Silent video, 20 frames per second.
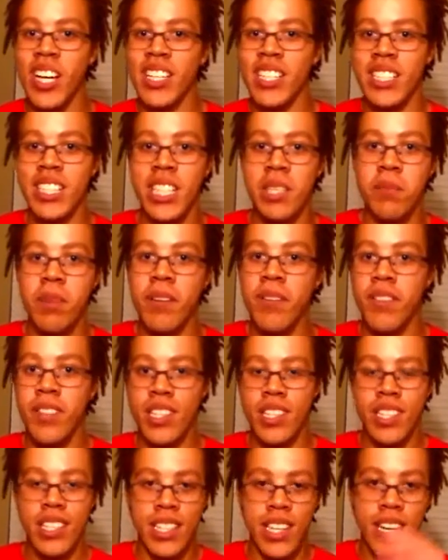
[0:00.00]
of trying to keep
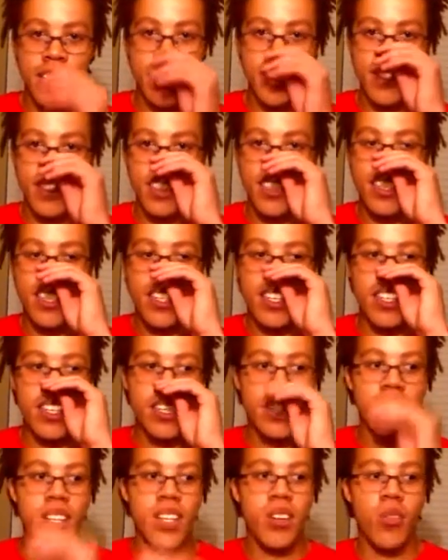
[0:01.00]
everything together
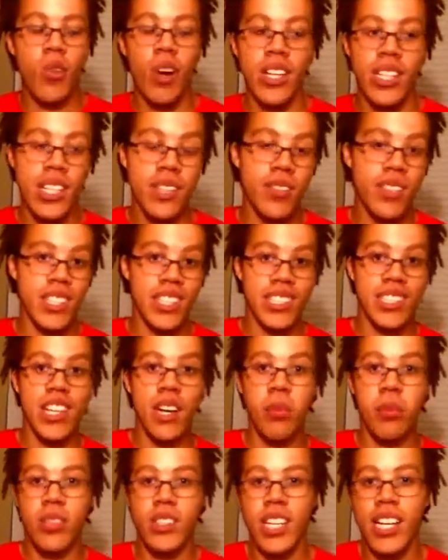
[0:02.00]
while living this
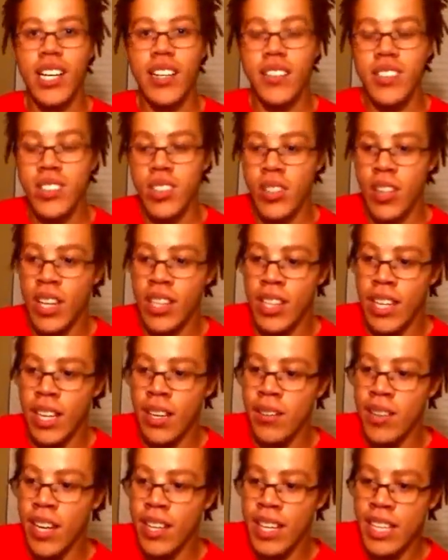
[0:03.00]
double life. So I
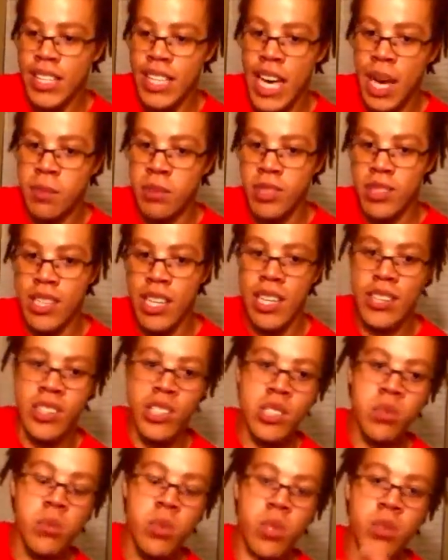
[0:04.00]
loved how they captured that in
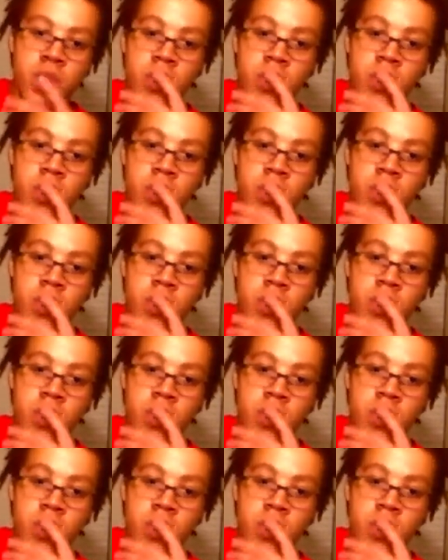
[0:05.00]
this